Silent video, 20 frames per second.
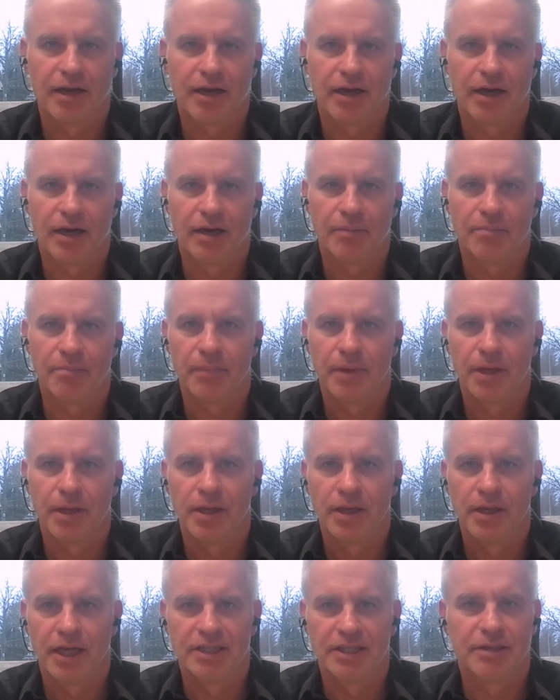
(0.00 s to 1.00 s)

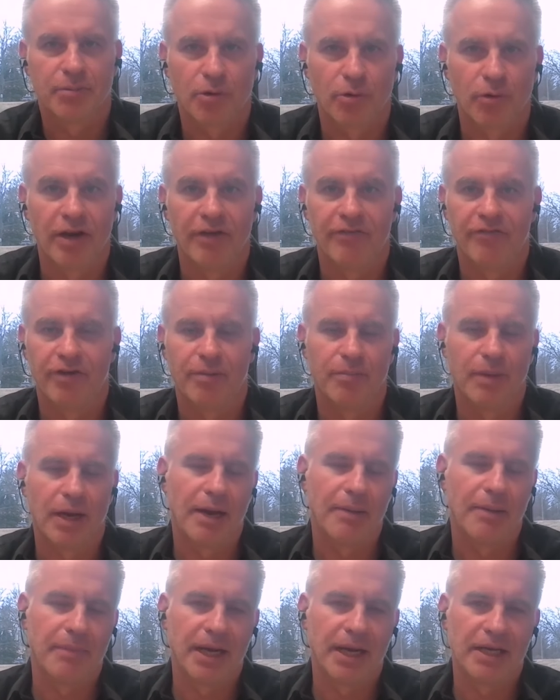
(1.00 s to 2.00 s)
a typical
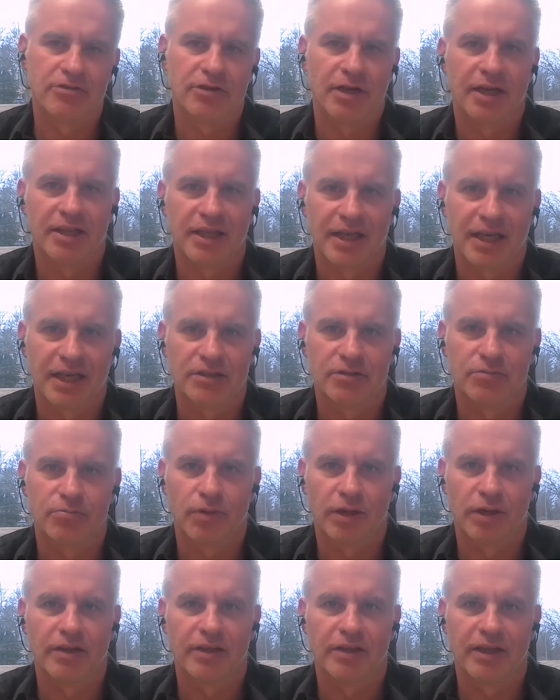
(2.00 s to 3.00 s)
lithium-ion battery. I think that's
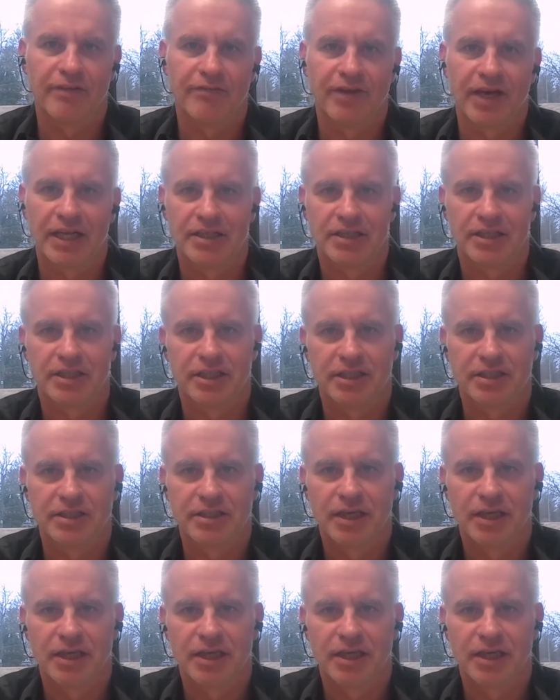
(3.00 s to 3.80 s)
one of the advantages.